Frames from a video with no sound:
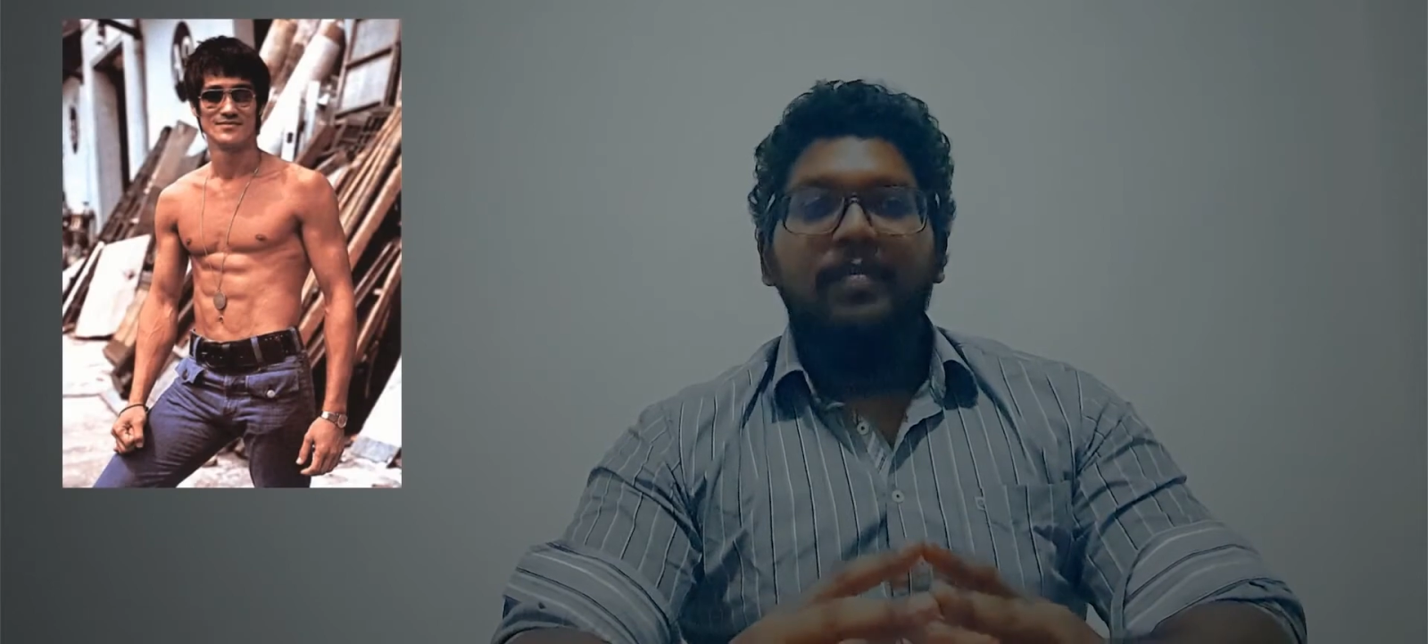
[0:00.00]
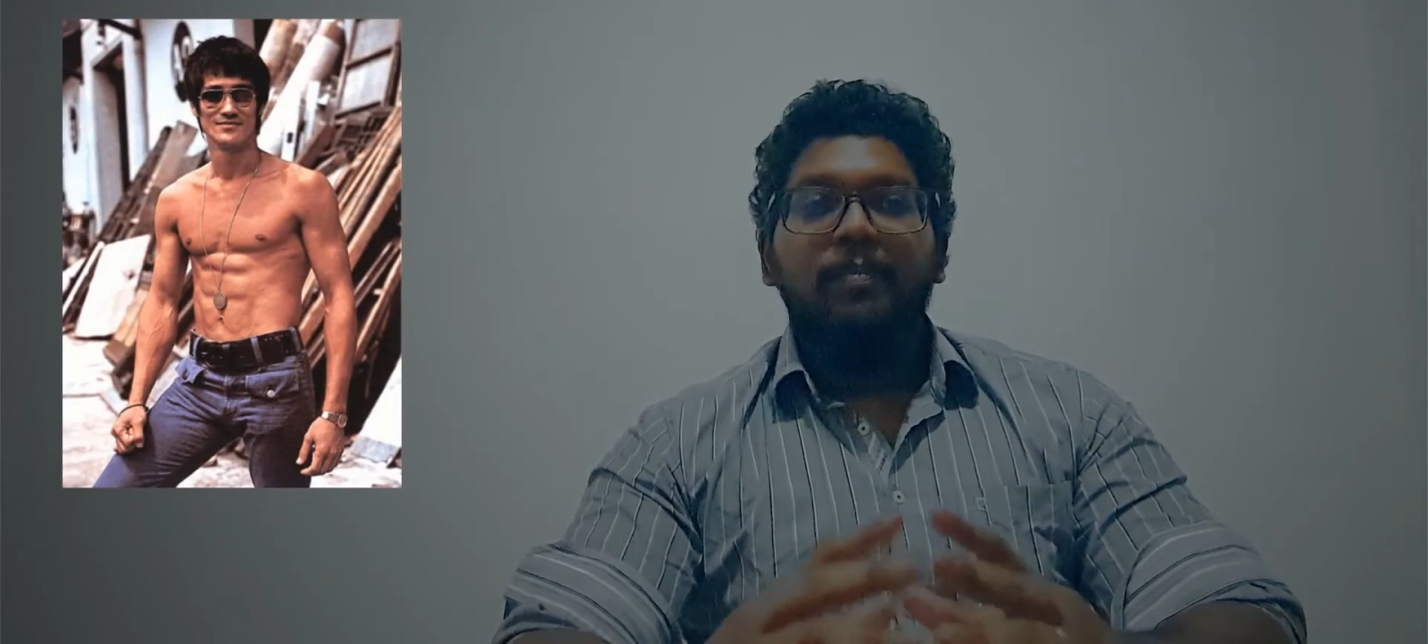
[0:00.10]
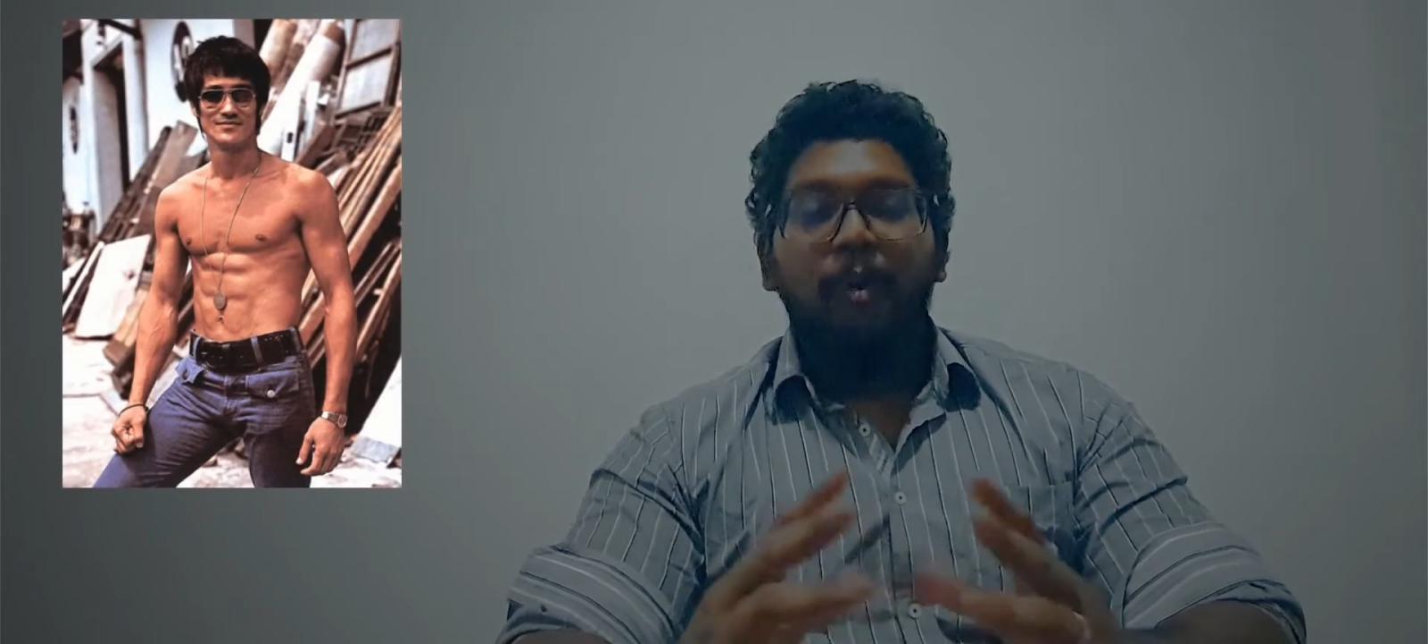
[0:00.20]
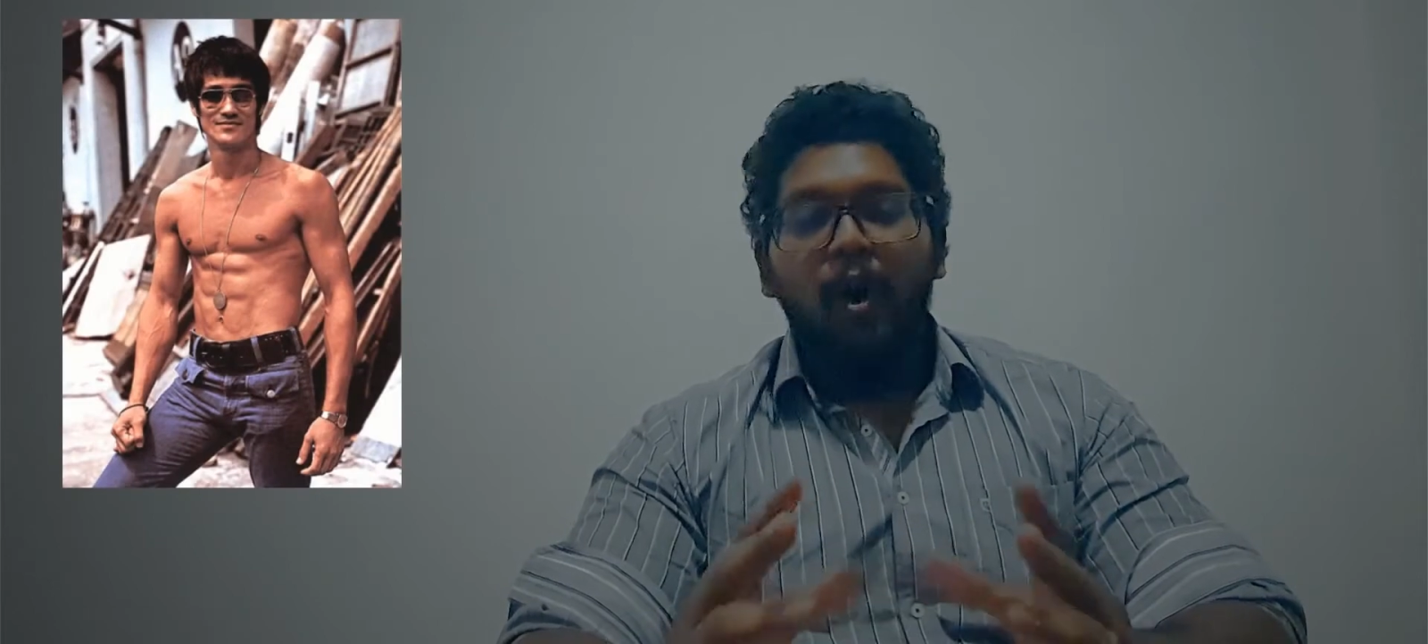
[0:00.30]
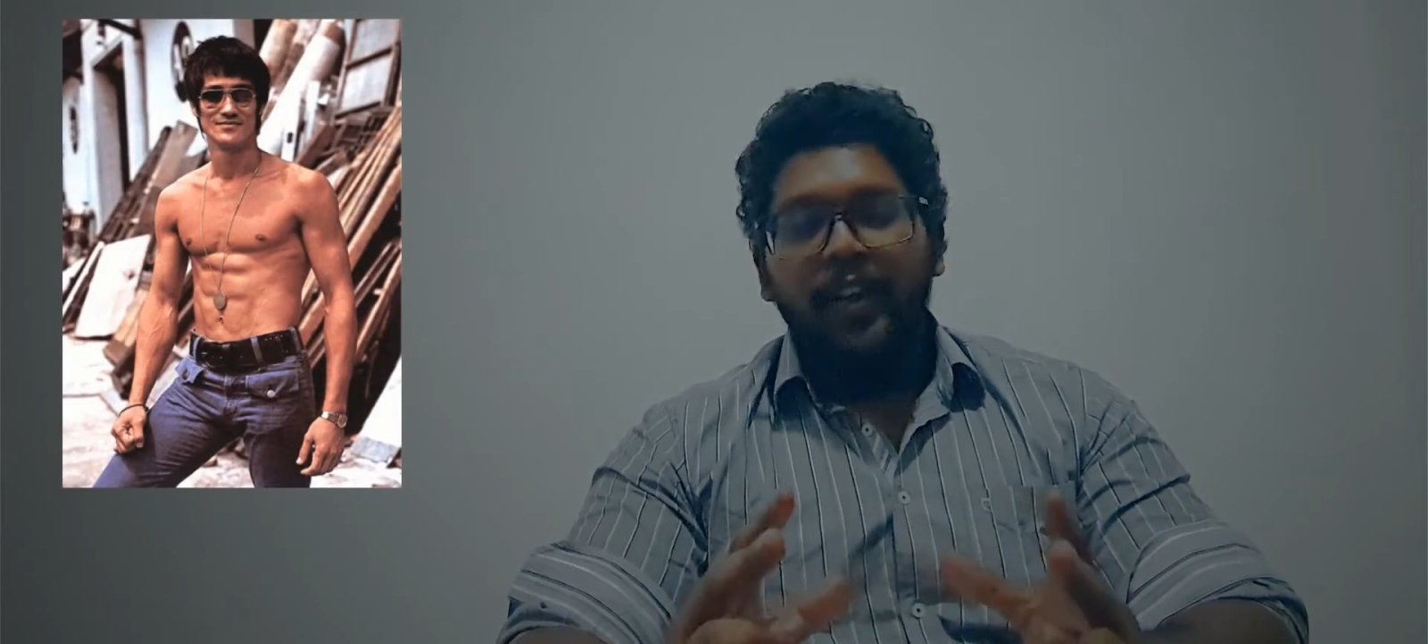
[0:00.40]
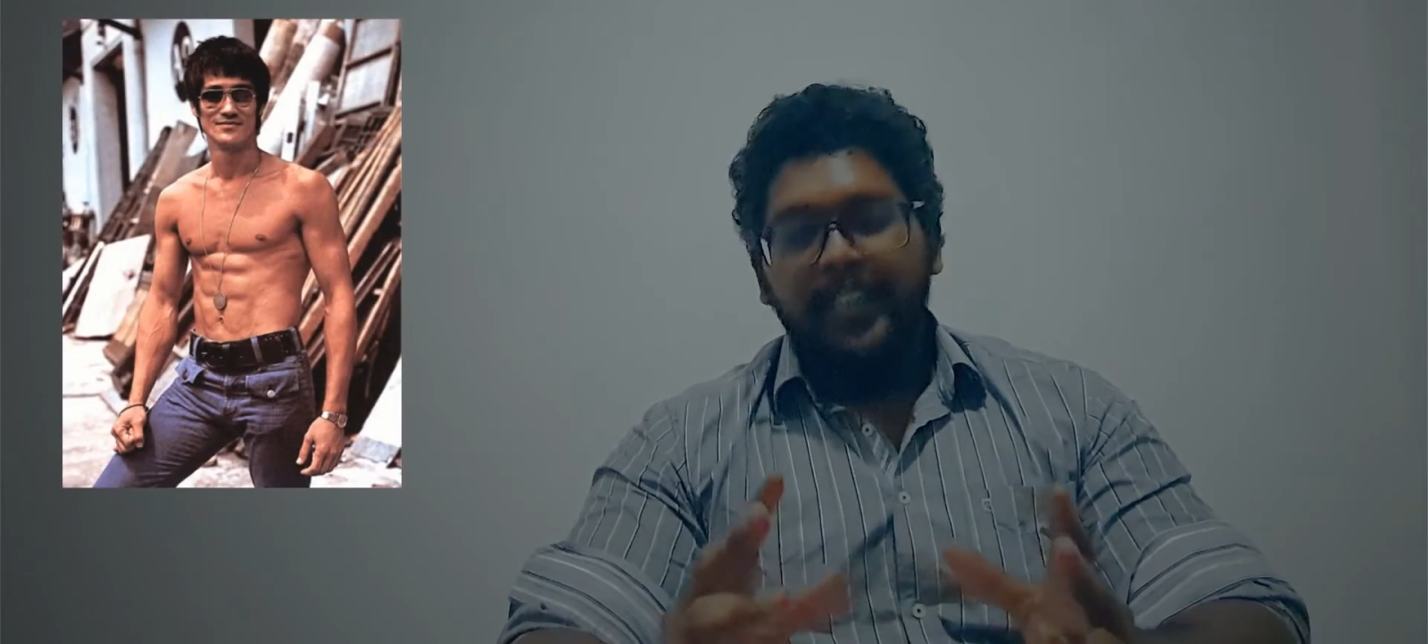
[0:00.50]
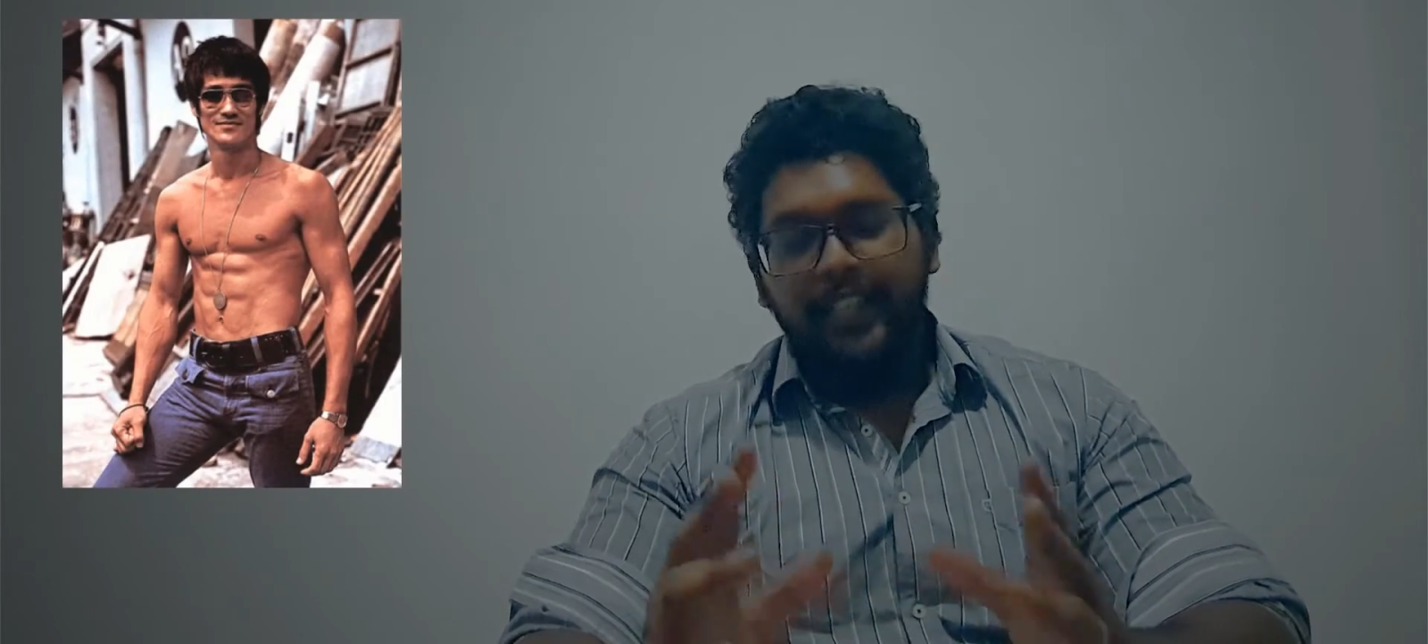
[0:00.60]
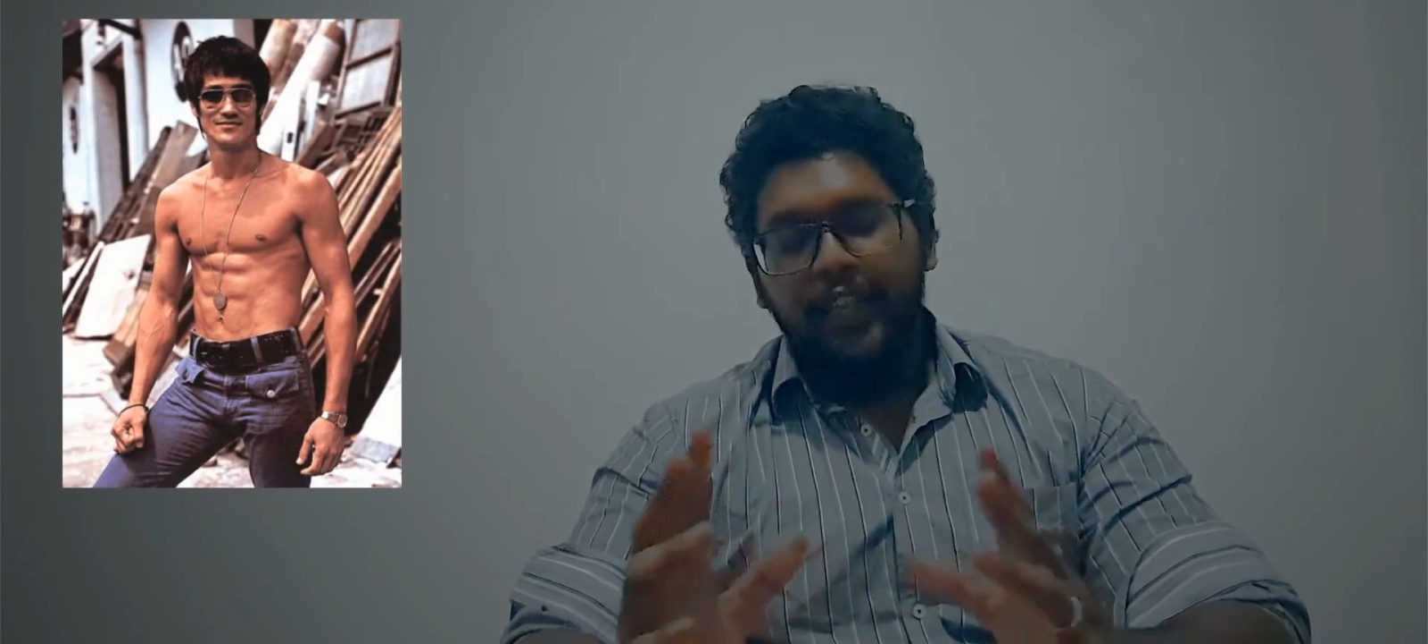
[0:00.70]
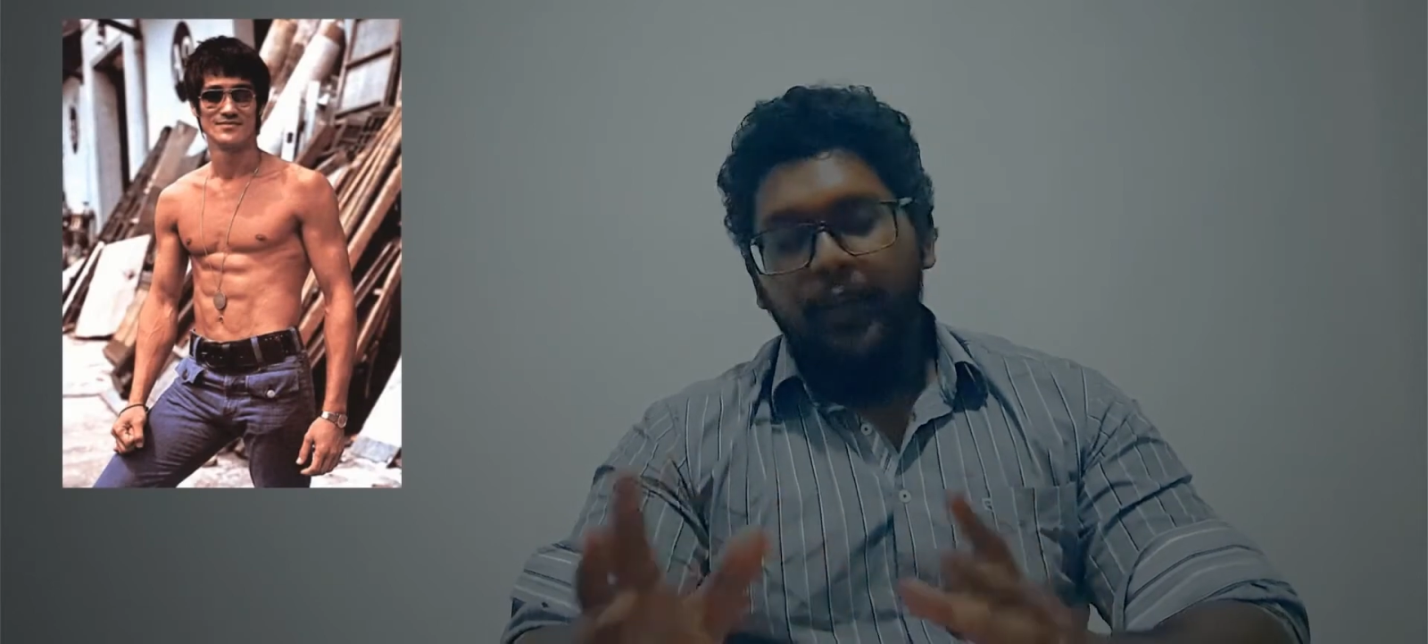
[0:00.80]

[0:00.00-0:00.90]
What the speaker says: born in the